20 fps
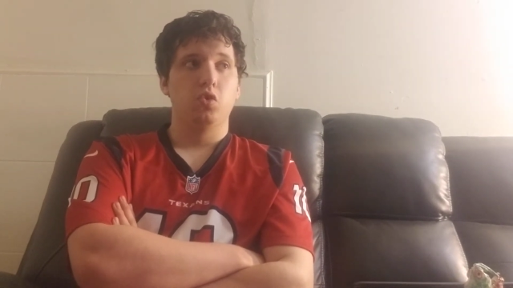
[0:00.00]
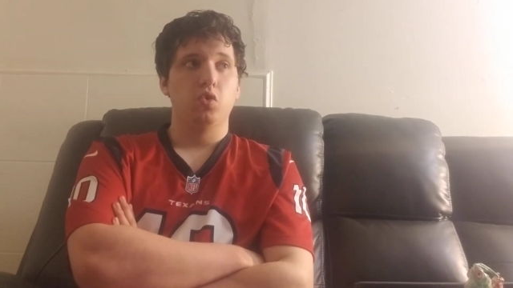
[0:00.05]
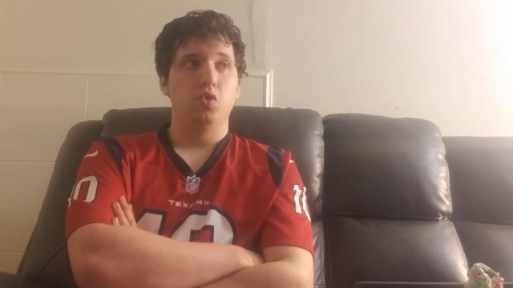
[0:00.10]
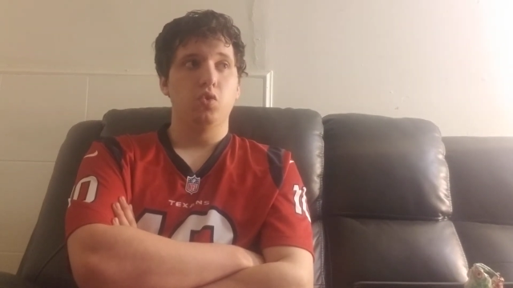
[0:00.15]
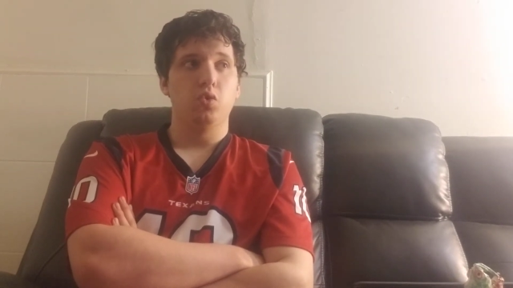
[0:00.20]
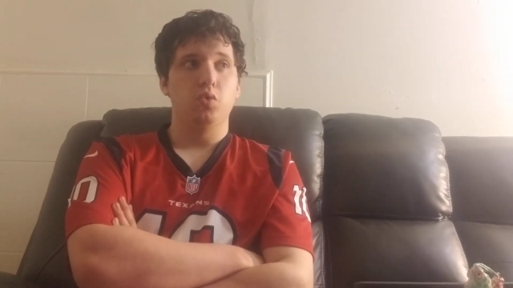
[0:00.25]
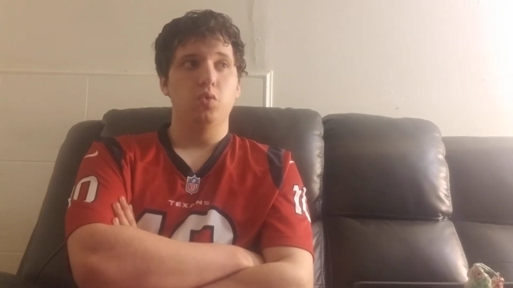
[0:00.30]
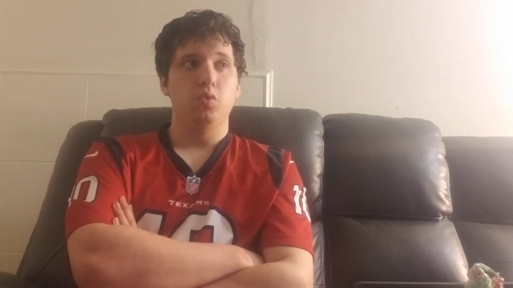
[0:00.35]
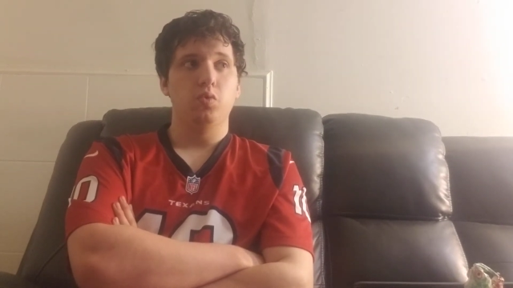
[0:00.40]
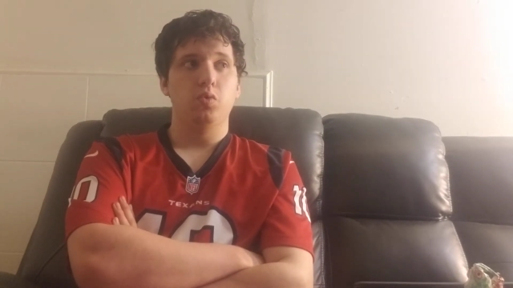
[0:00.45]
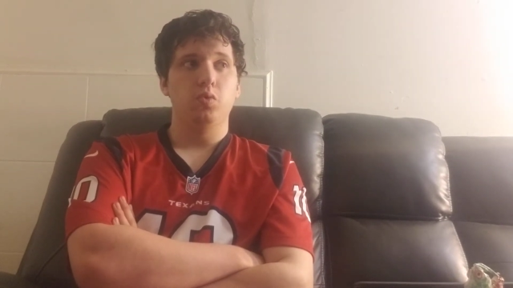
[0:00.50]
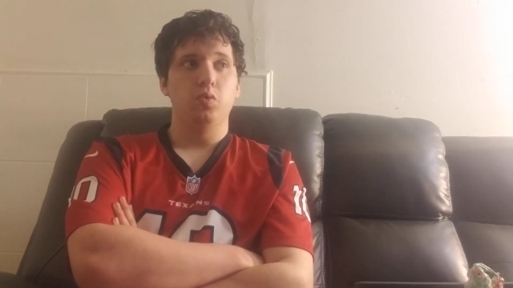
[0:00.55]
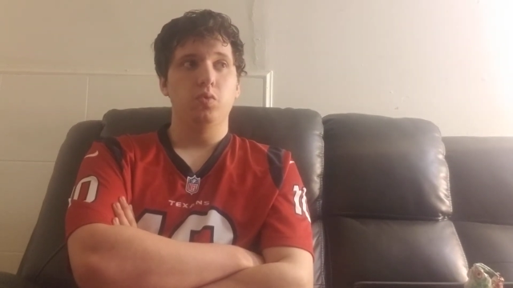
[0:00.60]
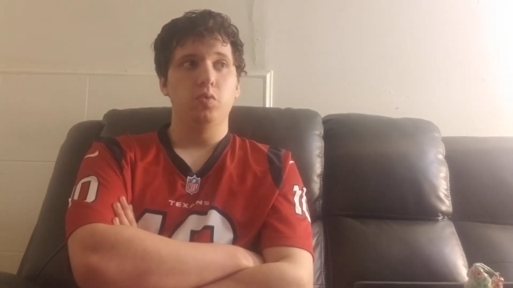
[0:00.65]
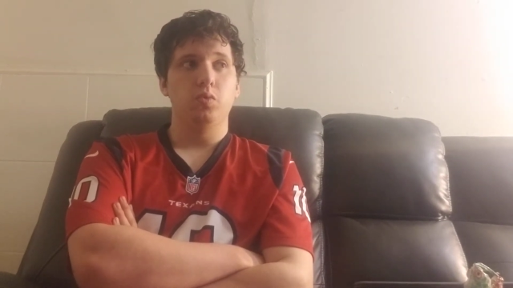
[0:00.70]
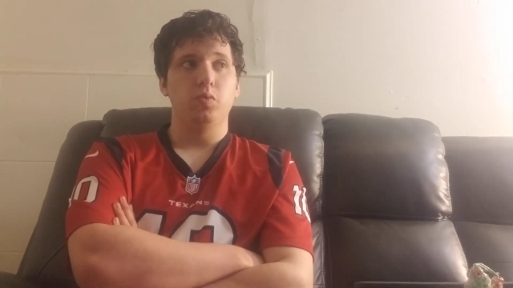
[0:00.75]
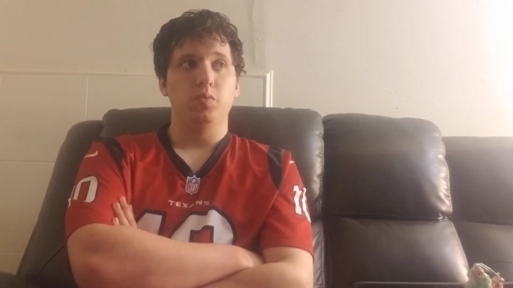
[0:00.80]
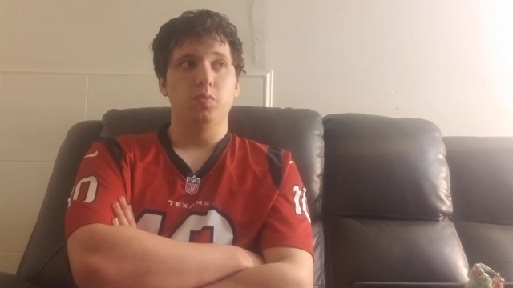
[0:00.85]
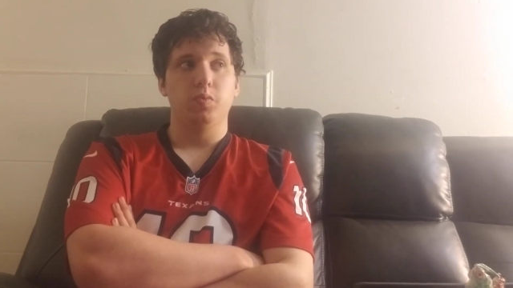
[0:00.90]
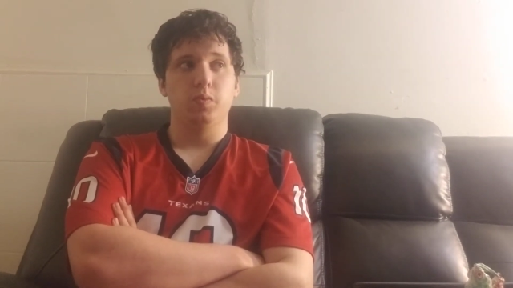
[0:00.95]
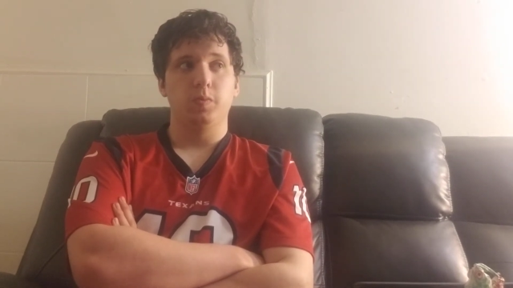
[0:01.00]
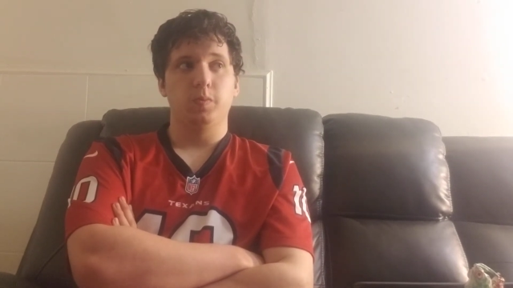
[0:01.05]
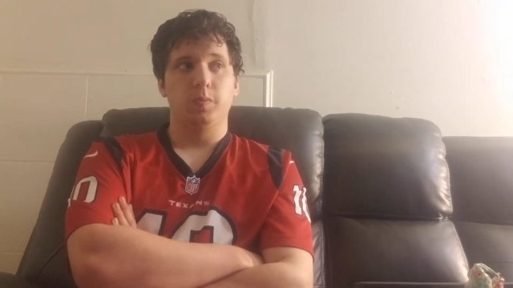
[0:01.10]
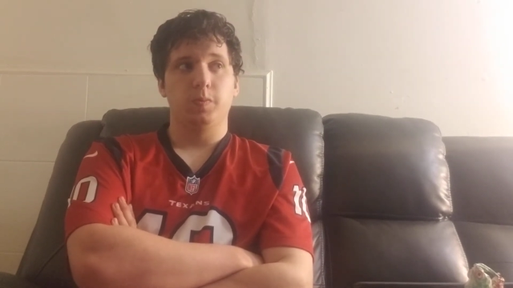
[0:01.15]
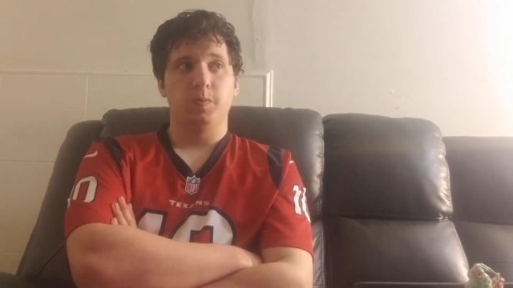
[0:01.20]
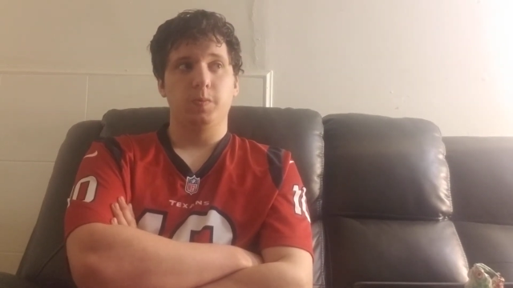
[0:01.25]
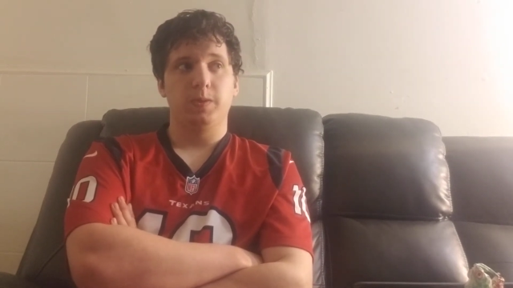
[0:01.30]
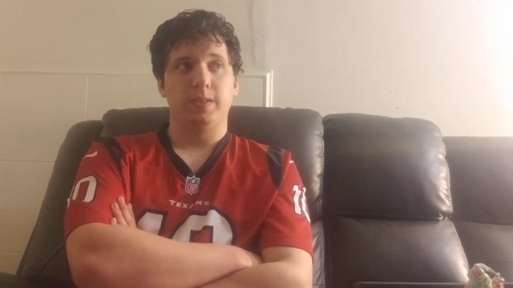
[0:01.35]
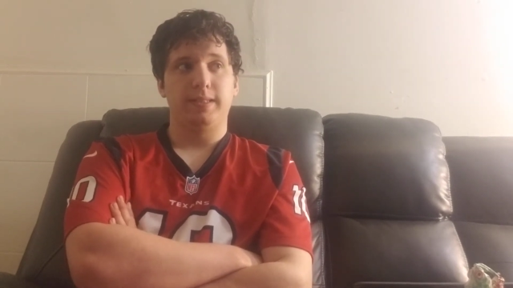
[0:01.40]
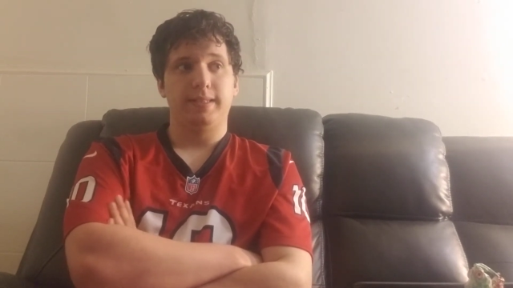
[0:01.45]
who
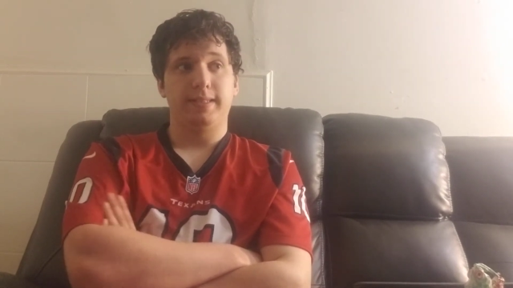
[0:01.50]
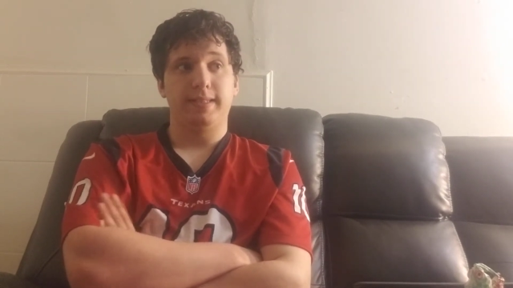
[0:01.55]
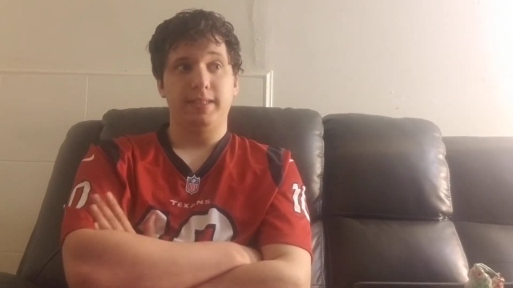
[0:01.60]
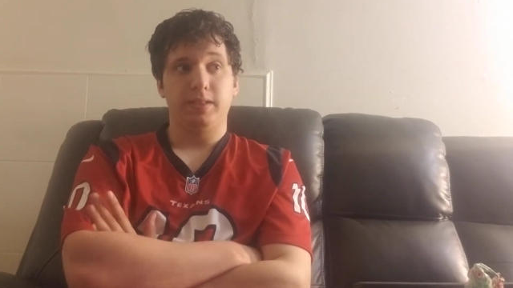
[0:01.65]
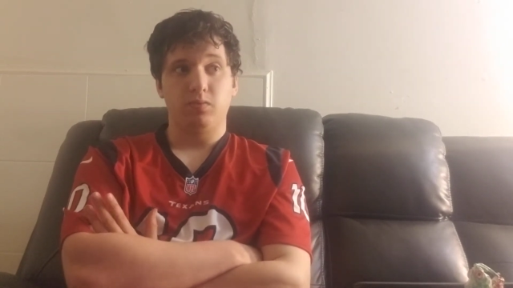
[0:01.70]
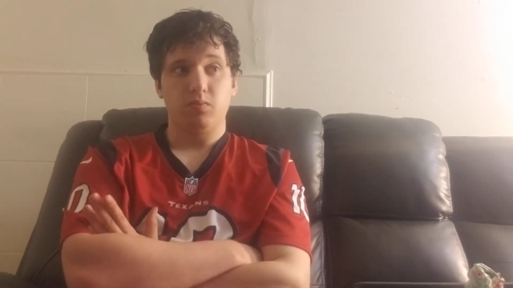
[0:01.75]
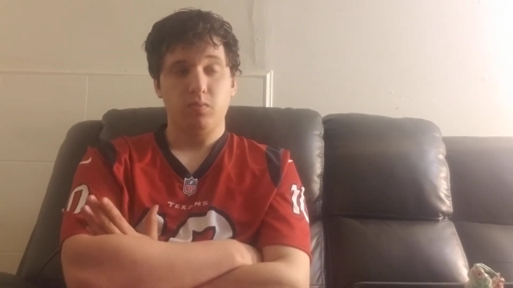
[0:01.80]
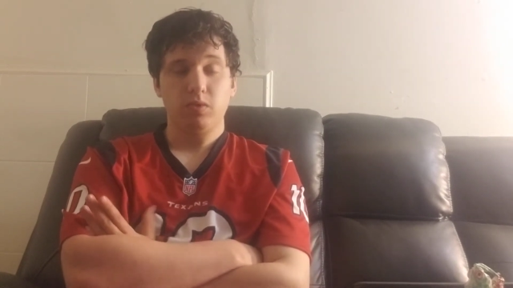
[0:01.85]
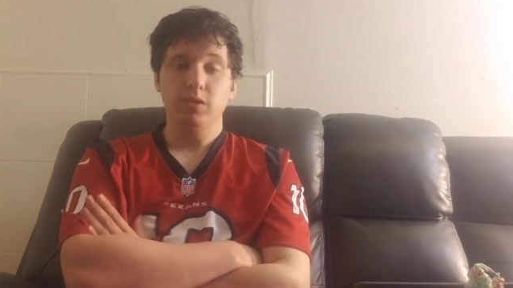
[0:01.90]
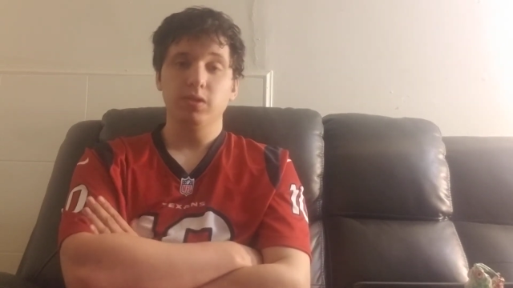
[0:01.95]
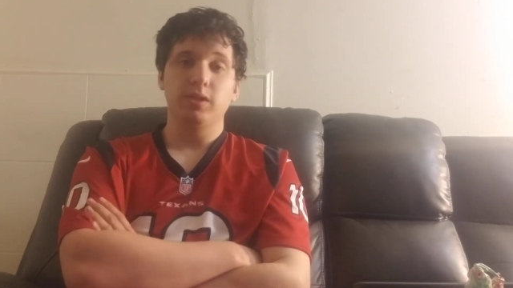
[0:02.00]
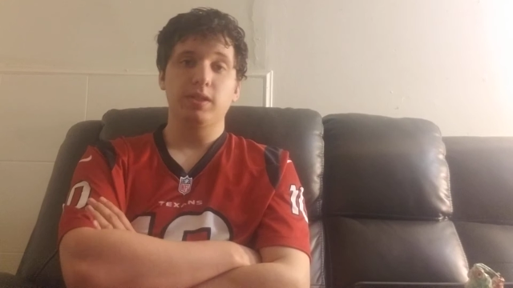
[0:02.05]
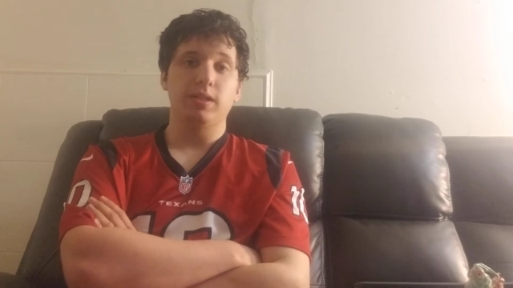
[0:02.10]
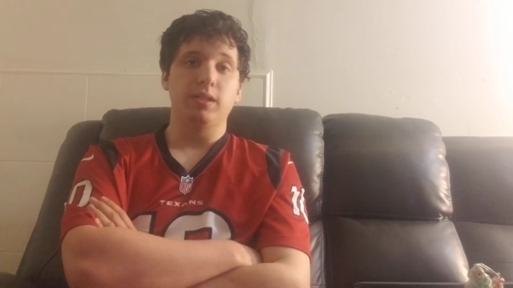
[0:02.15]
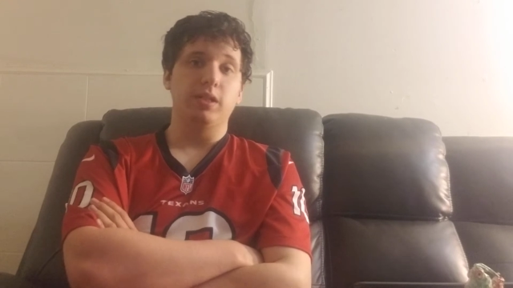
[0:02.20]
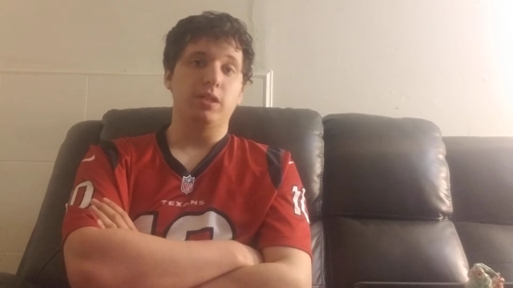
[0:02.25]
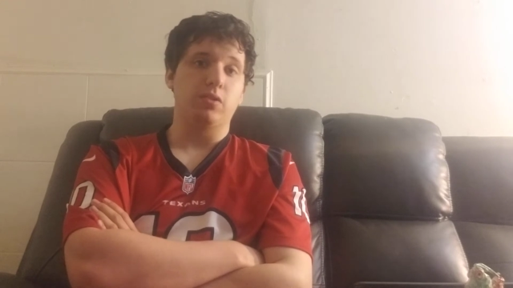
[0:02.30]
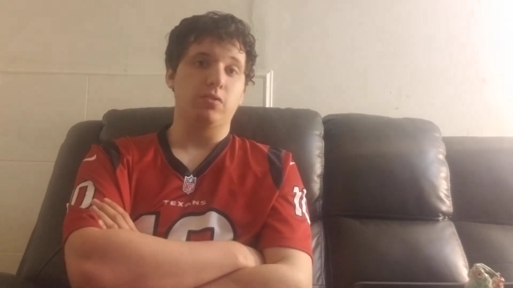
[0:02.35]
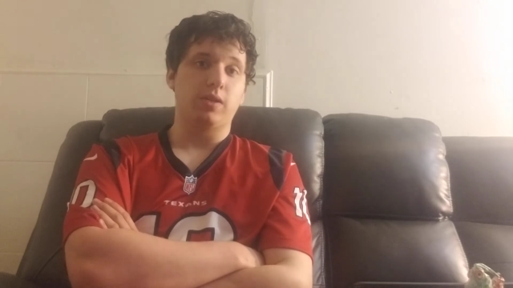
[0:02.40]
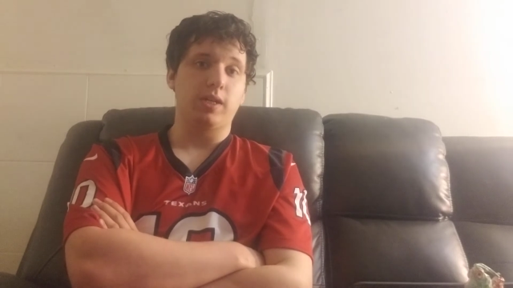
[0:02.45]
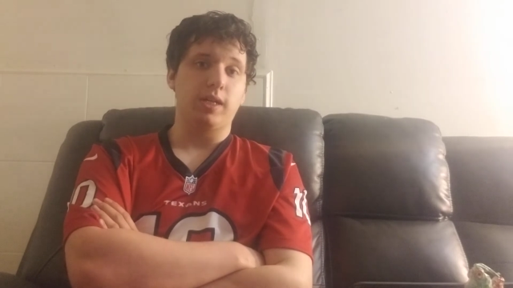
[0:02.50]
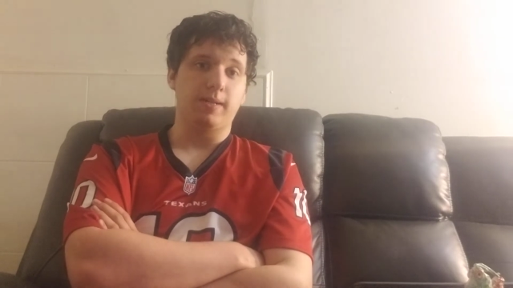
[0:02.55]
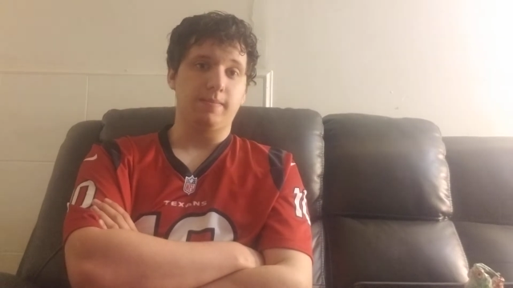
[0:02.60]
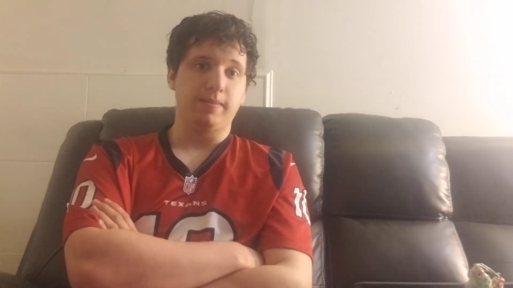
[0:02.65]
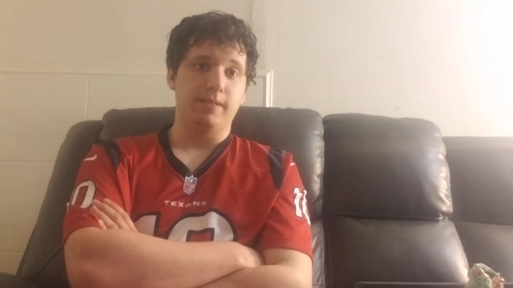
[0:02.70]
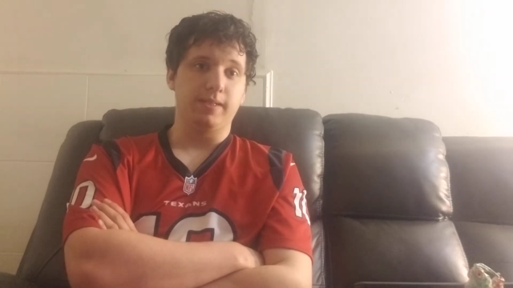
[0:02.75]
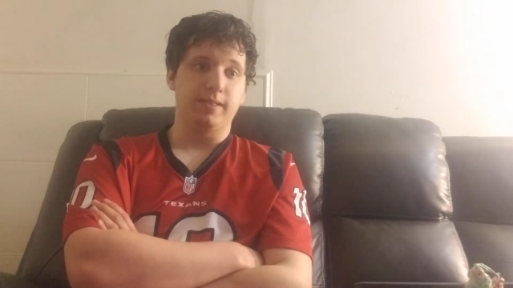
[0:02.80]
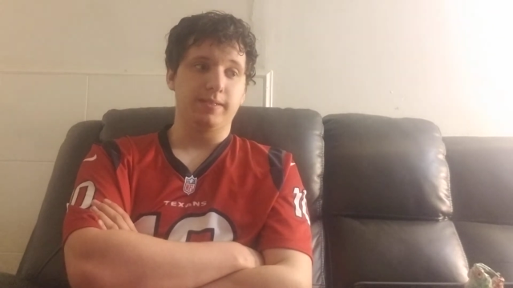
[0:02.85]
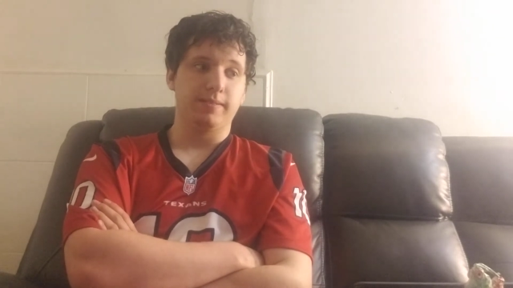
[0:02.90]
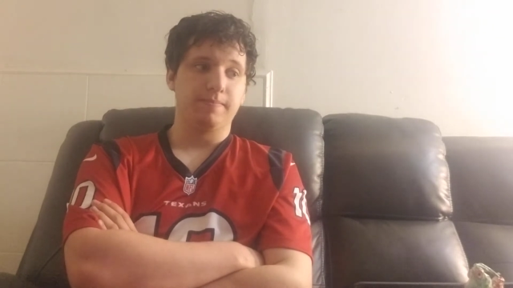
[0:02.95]
is worse than DeAndre
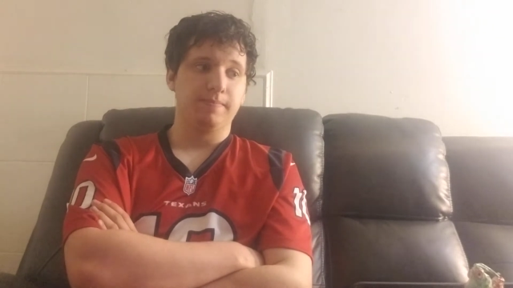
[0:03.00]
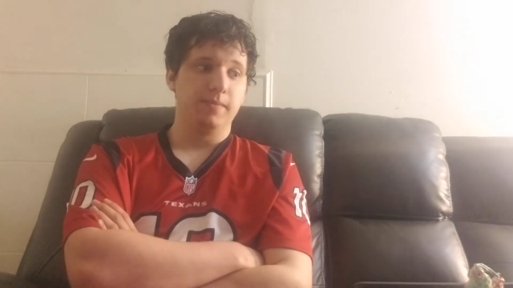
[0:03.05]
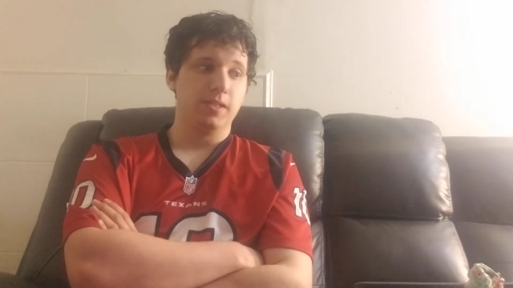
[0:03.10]
Hopkins.